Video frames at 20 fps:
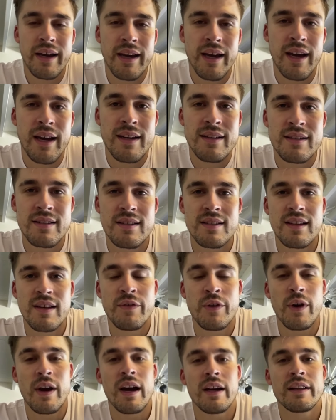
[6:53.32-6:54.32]
hey guys, if
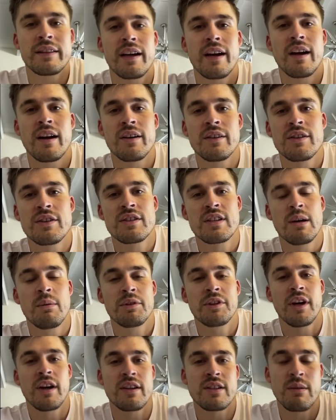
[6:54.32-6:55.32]
you're out there, this
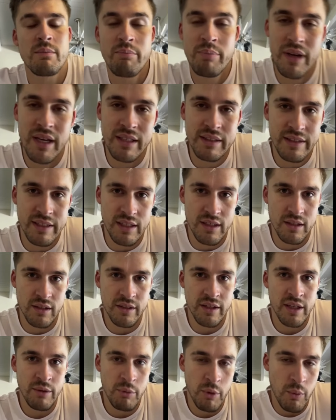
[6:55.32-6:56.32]
subathon is a big deal,
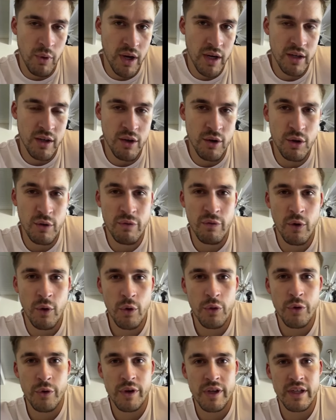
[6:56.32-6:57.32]
and we want to go the full
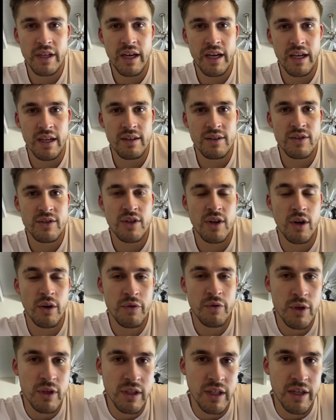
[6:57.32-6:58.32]
30 days. So if
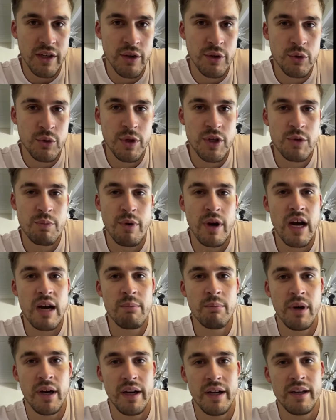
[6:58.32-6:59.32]
you click your Twitch Prime
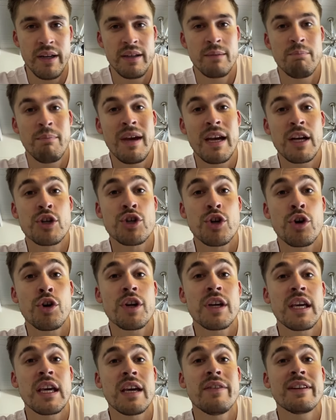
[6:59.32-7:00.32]
button, make sure to
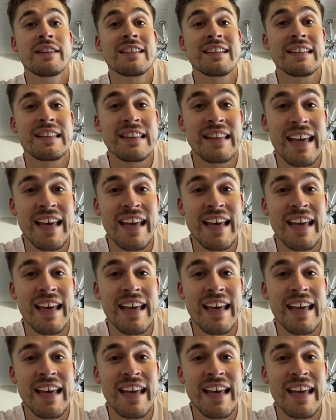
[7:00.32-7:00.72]
give it to